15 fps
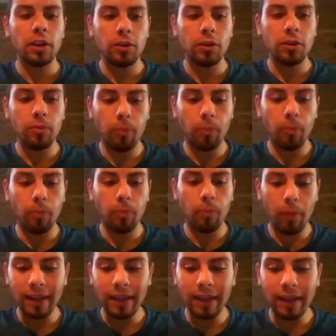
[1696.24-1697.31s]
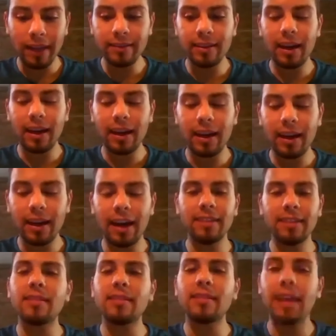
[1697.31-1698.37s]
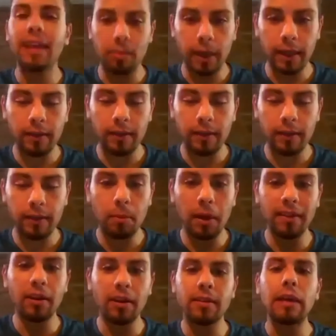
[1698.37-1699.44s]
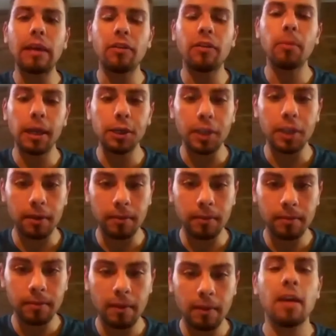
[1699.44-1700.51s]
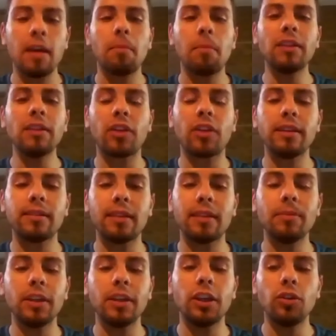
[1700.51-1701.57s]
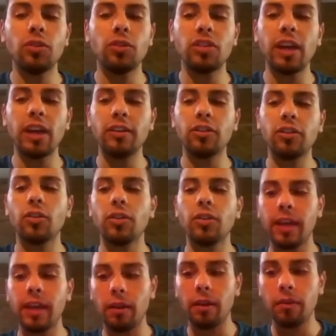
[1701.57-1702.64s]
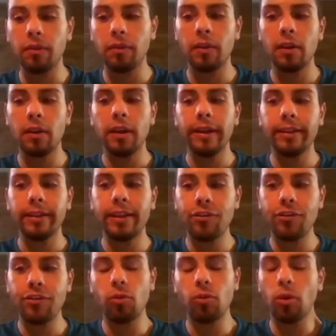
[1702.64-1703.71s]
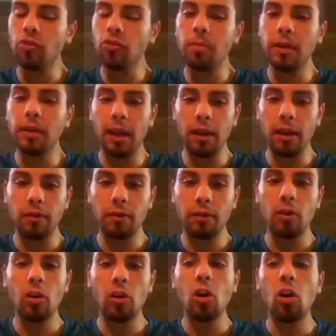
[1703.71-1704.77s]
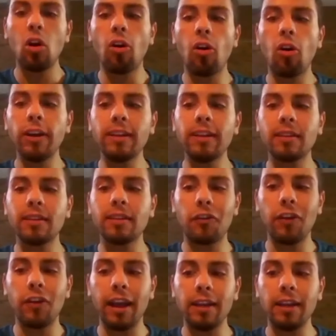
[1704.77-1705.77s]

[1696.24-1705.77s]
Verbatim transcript: mantra is a statement, mantra is an affirmation. Mantra is something you say to yourself that you want to believe, or oh, yeah. it is a phrase